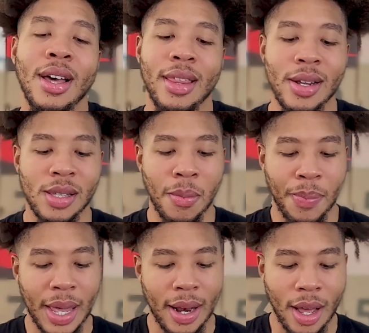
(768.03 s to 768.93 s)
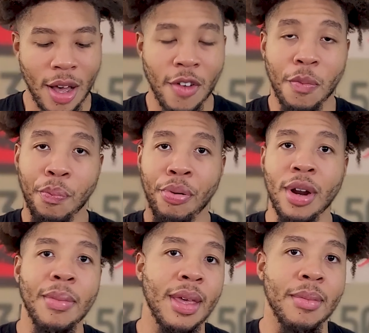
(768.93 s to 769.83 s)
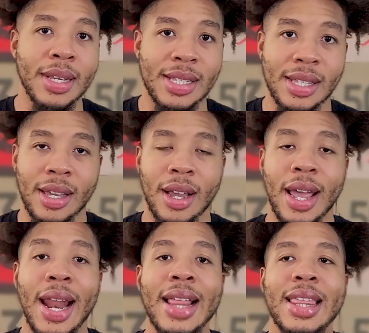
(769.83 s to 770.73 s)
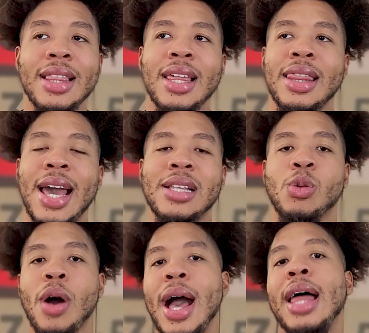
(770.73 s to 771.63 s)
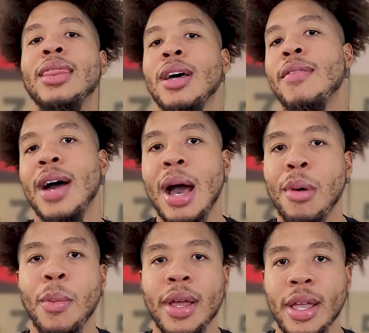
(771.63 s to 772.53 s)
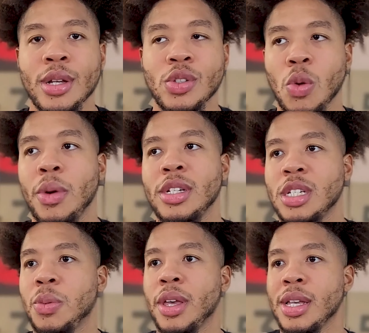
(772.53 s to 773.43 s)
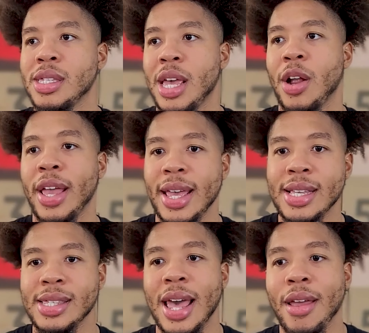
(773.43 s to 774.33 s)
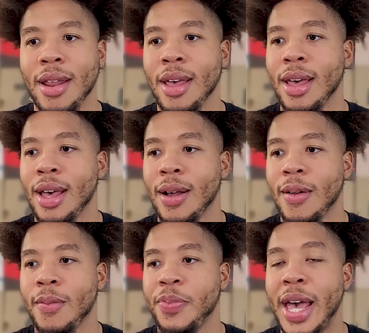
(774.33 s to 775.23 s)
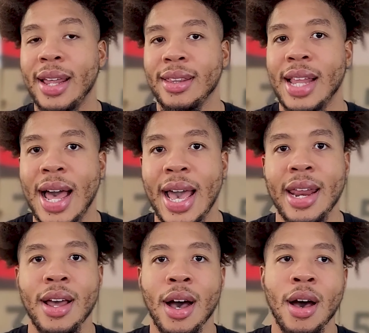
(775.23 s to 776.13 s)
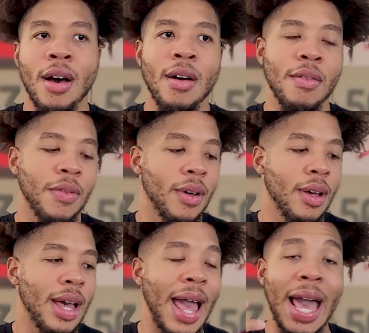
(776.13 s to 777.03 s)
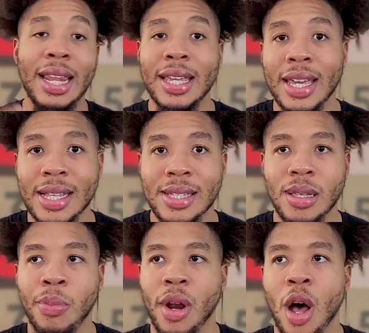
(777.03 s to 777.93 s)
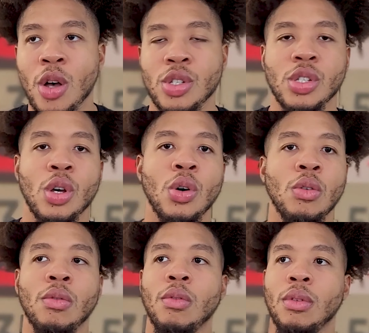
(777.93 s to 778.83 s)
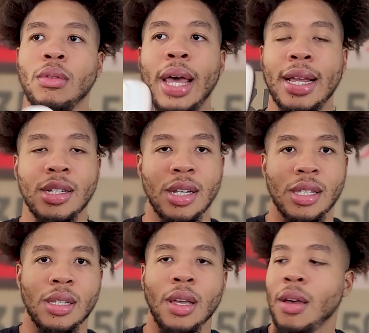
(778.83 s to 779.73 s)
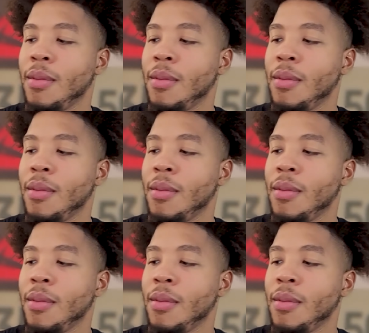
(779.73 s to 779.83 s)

There's a bit of premiumness to here. And I think that that's why I love AMaManiere so much, is because there is that line of elegance, but also like just,